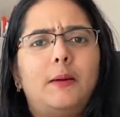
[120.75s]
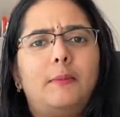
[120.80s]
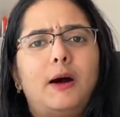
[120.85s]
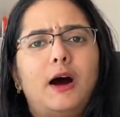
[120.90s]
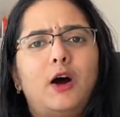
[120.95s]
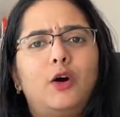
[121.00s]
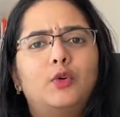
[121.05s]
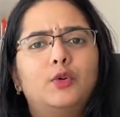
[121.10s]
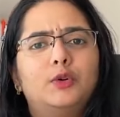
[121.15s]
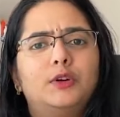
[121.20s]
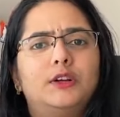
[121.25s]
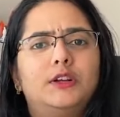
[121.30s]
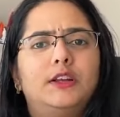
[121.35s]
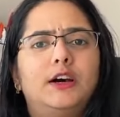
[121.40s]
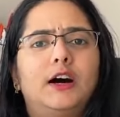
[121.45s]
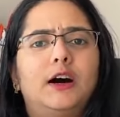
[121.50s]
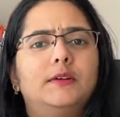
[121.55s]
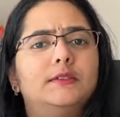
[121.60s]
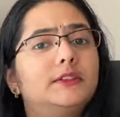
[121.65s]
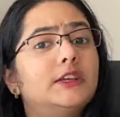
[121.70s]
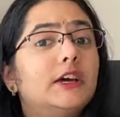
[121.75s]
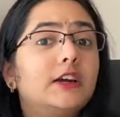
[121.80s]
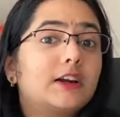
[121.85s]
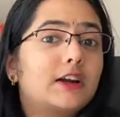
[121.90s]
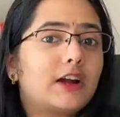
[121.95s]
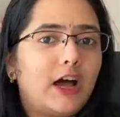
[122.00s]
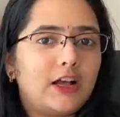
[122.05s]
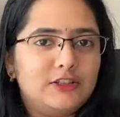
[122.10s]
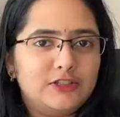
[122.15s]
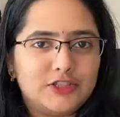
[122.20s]
about uh, their
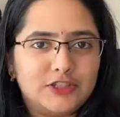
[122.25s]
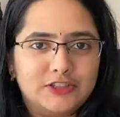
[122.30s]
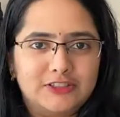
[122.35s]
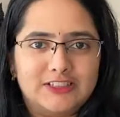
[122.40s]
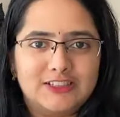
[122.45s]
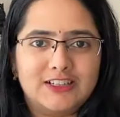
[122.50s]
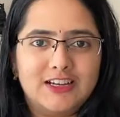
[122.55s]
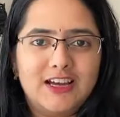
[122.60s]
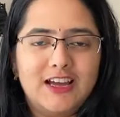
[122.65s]
culture.